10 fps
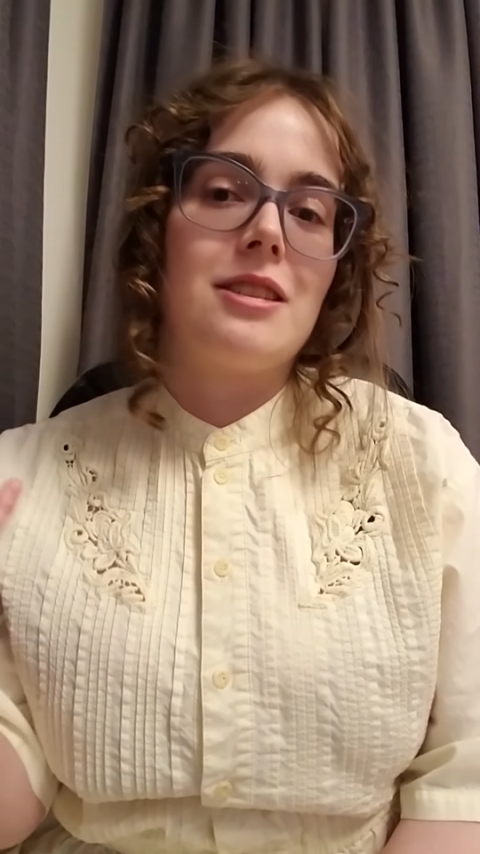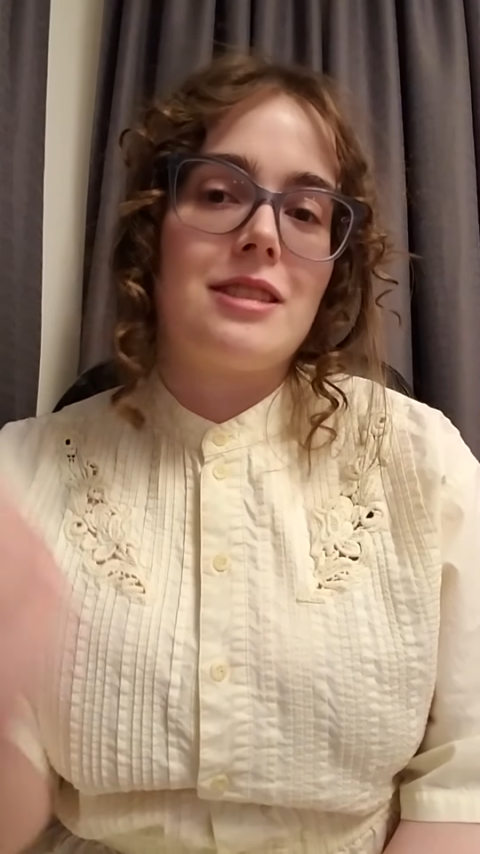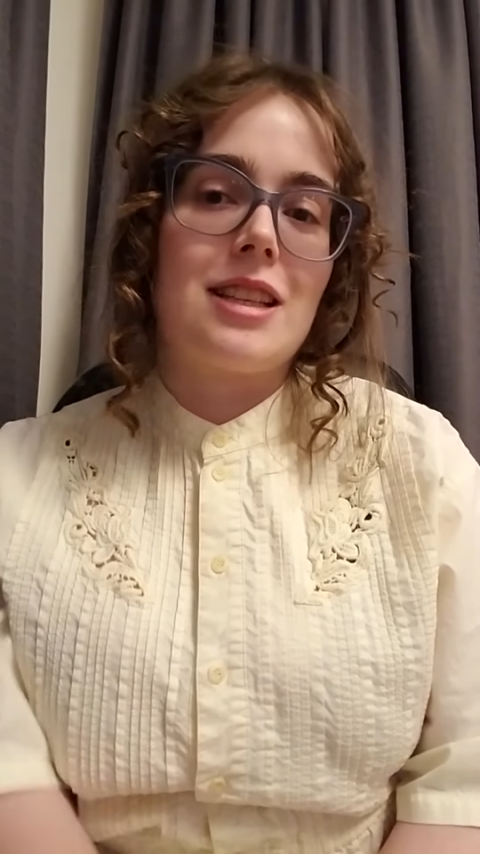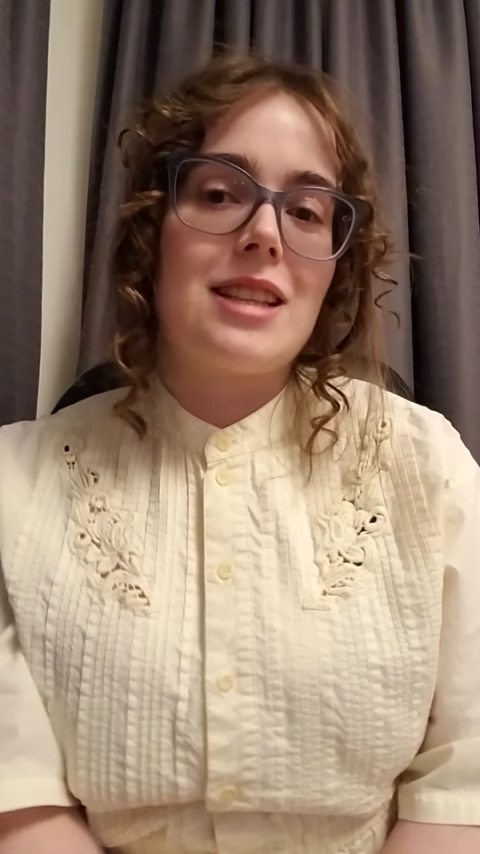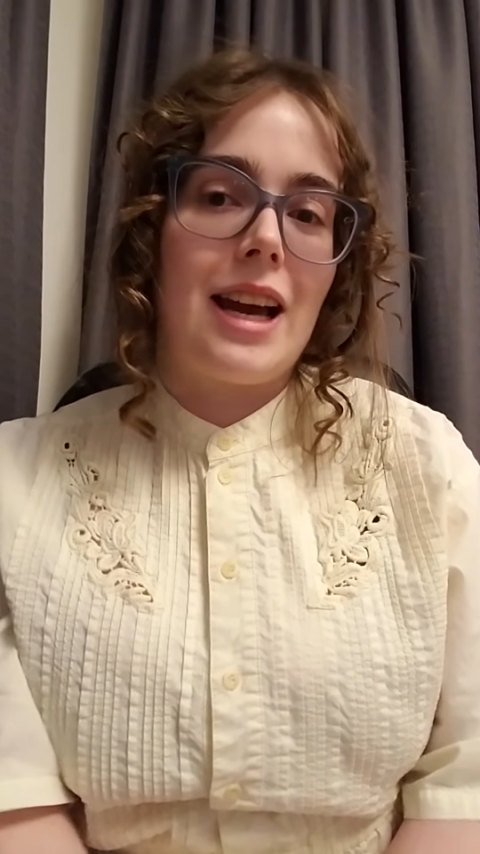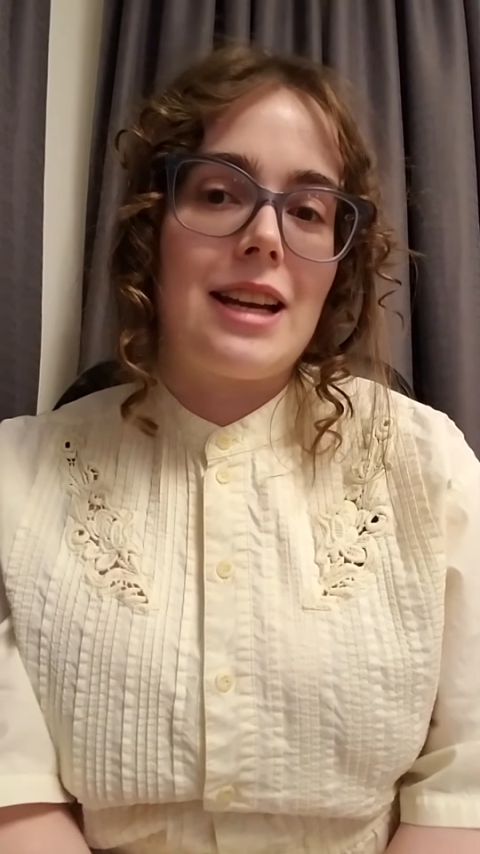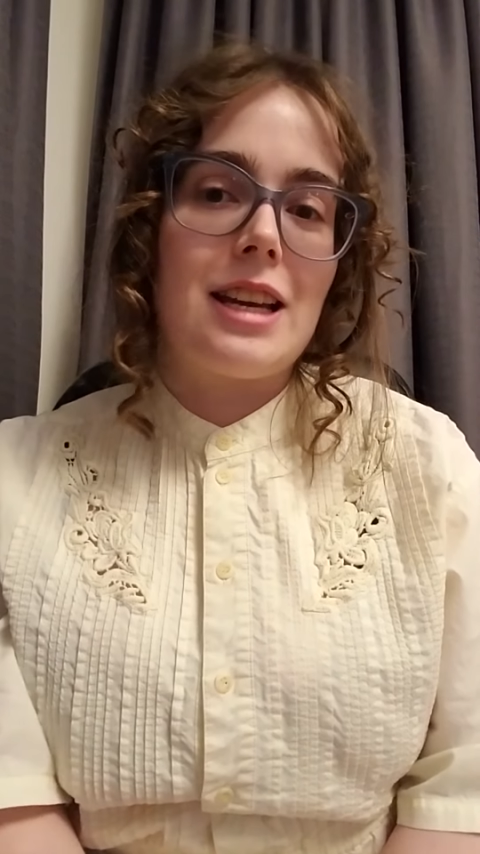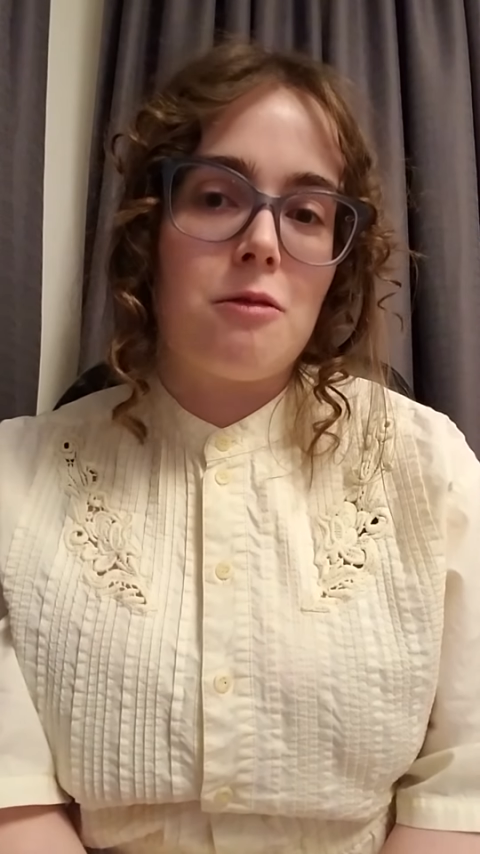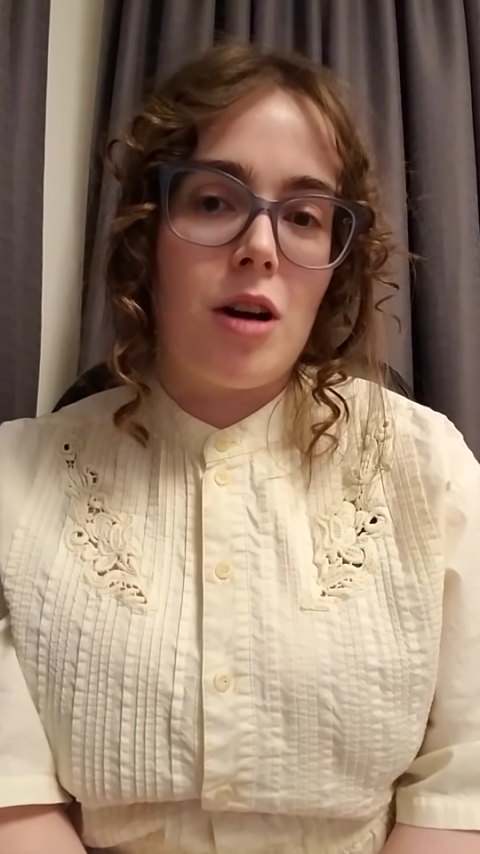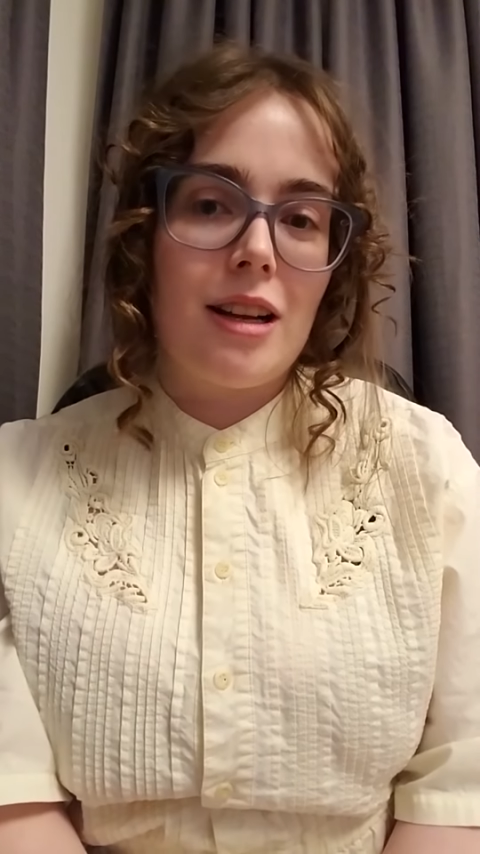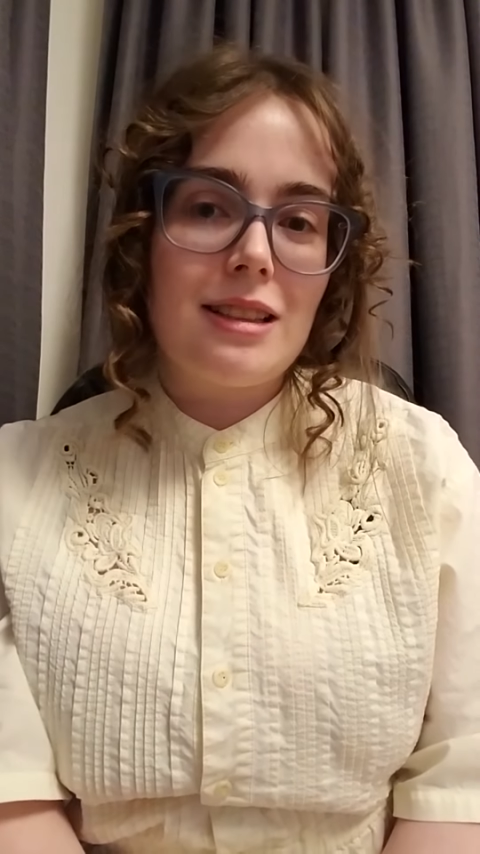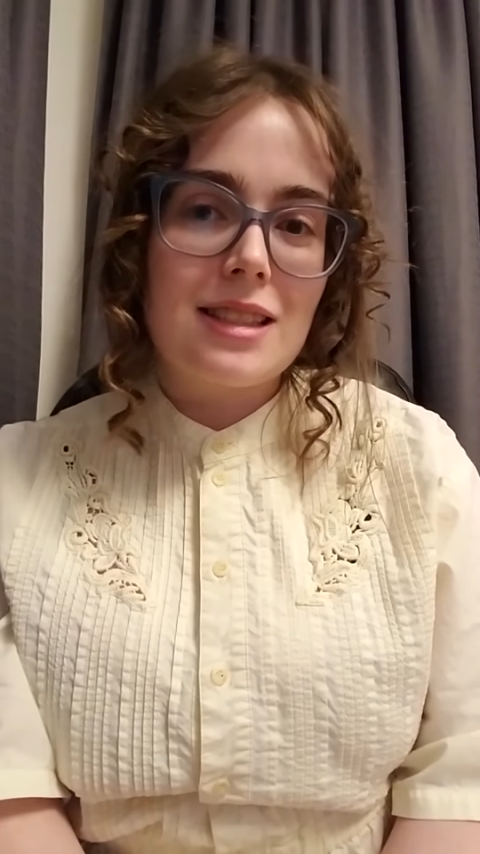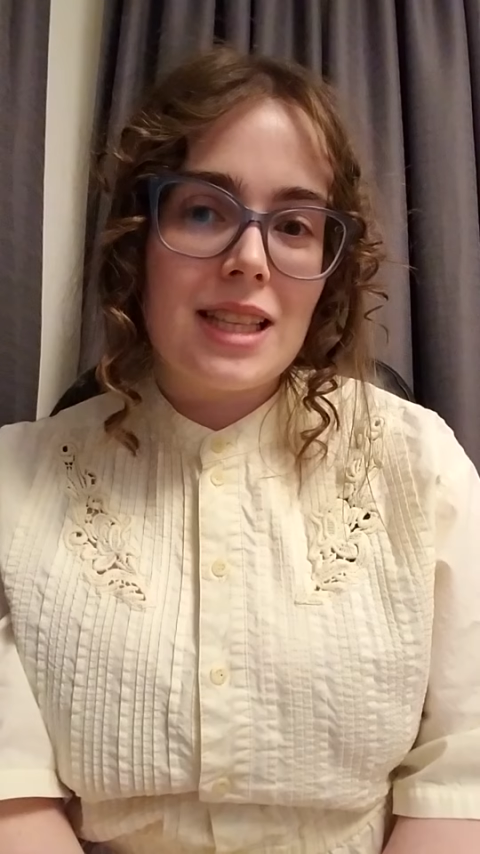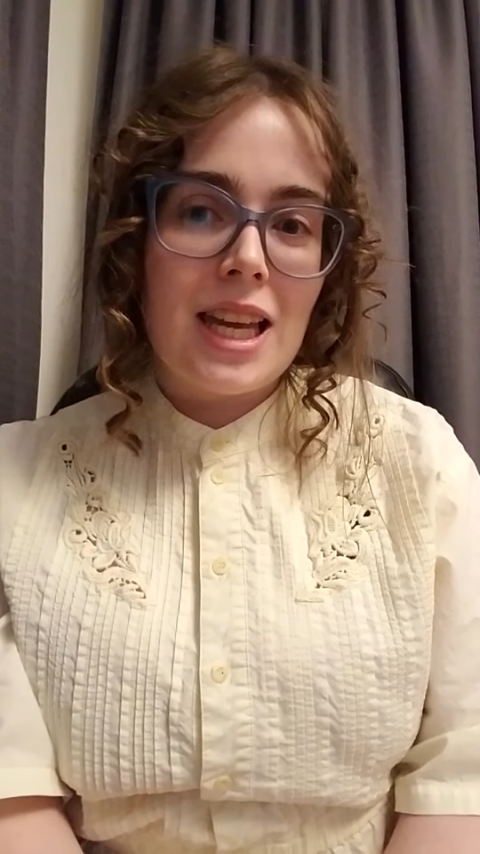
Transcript: in society at once